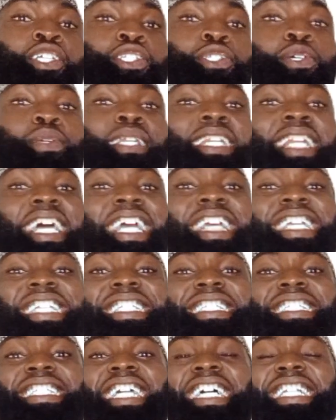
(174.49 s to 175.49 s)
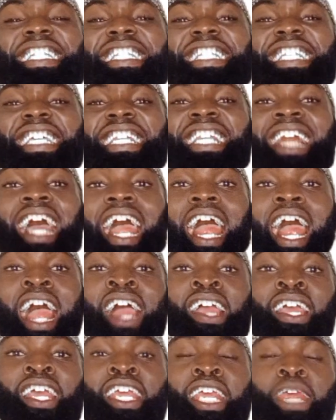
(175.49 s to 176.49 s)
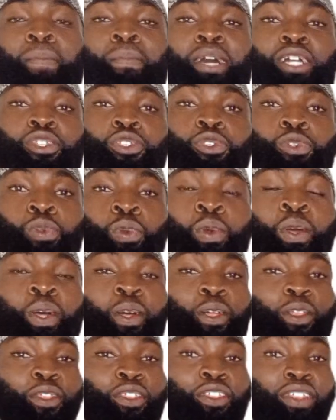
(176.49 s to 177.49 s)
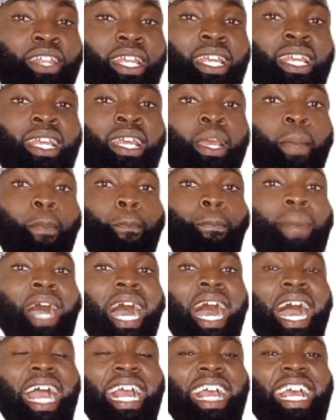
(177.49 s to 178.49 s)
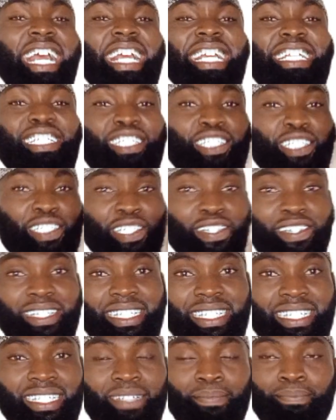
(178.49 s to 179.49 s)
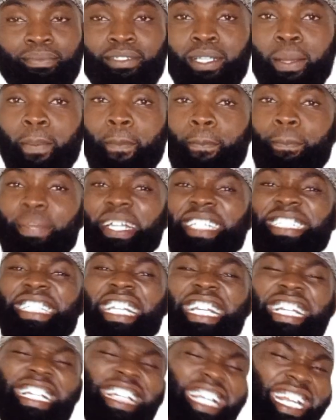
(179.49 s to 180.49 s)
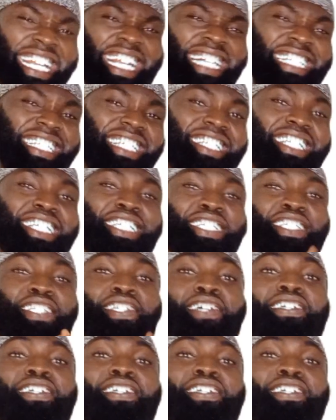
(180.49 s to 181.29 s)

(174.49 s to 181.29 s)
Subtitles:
So Laysatil Hakibatu, the bag is not, bijadidatin is